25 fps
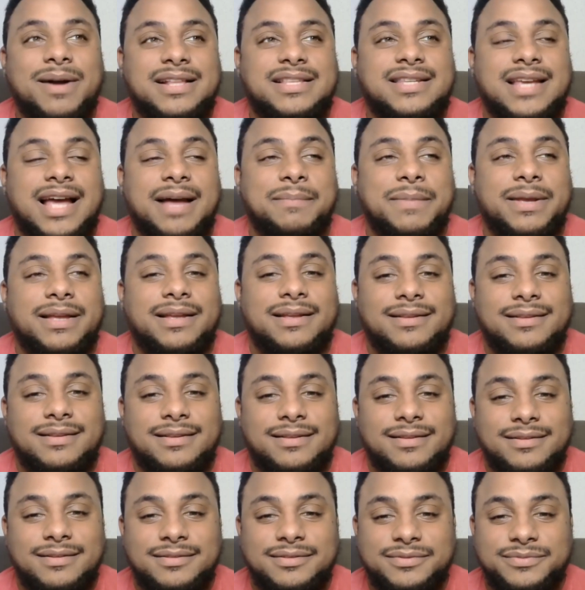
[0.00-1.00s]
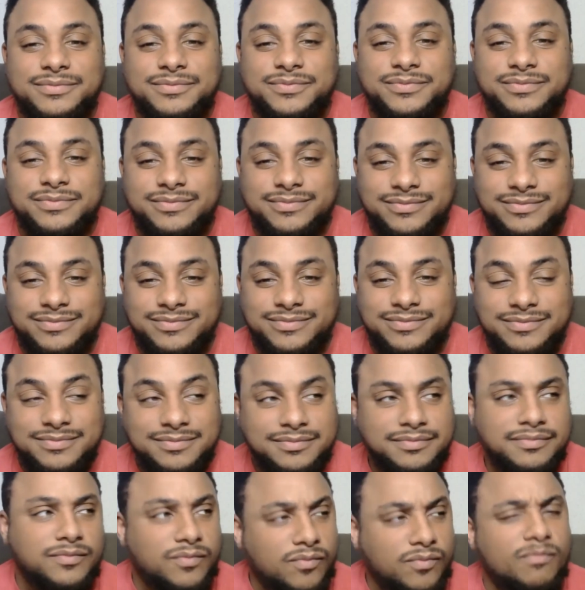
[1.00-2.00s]
Terry's always better. He
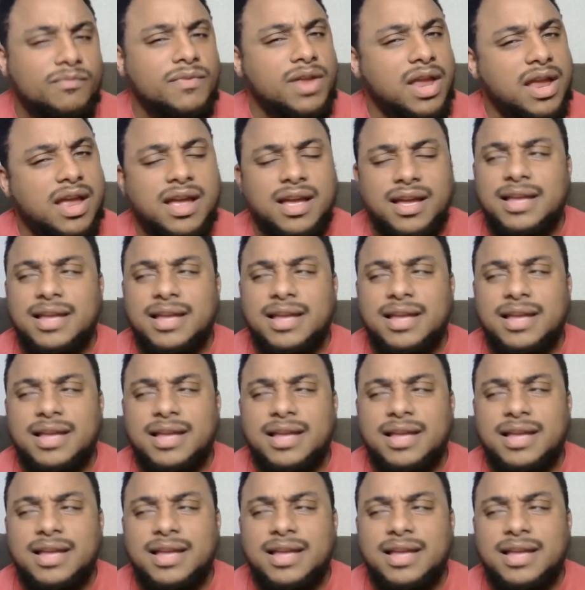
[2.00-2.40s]
always will be